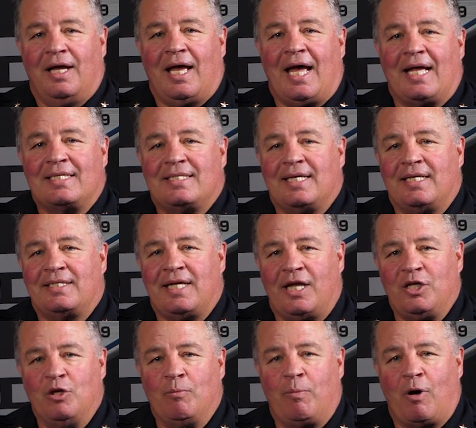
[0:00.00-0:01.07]
at
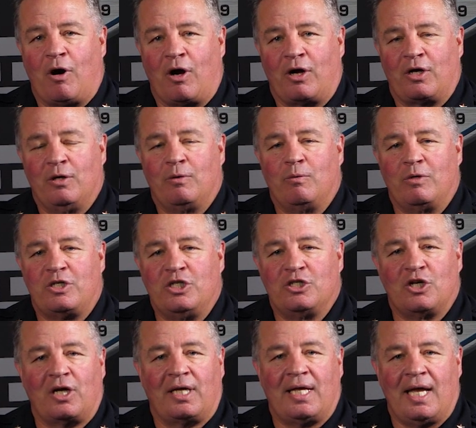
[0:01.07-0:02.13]
Centennial Park, which is
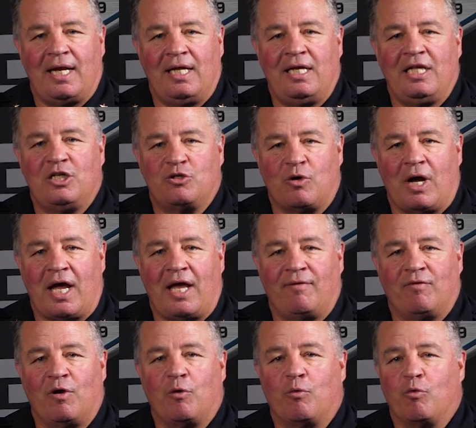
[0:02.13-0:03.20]
on Kennedy
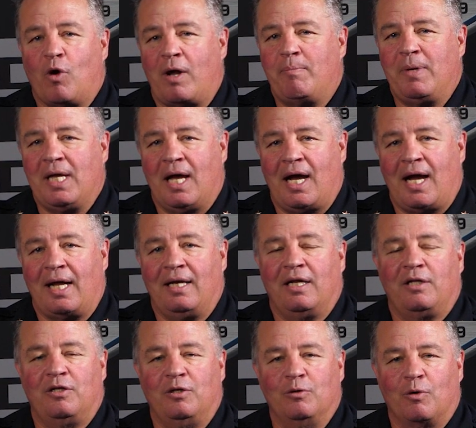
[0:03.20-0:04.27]
Drive, right
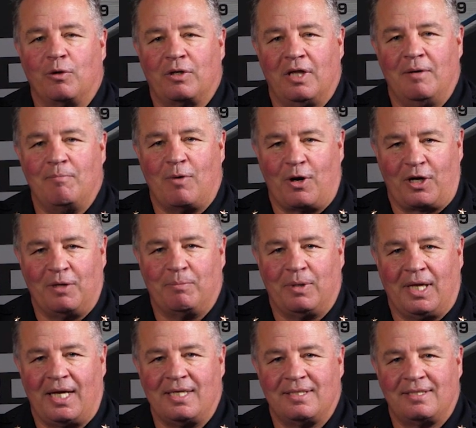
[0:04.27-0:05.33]
behind the Northland
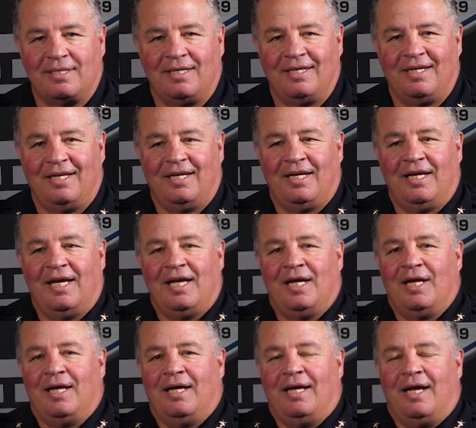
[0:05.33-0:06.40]
Marketplace.
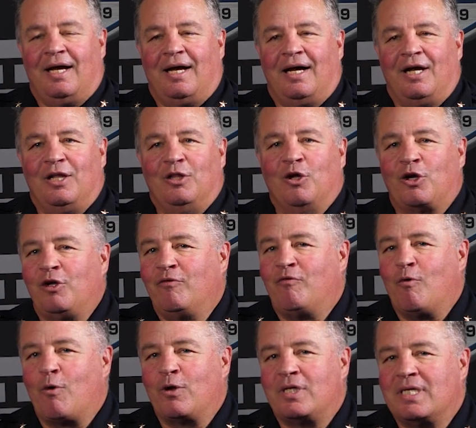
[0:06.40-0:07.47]
Looking
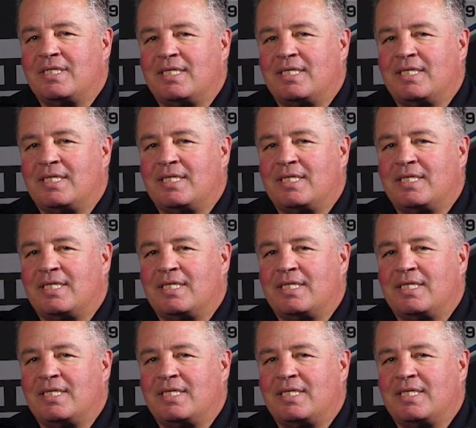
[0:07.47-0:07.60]
forward to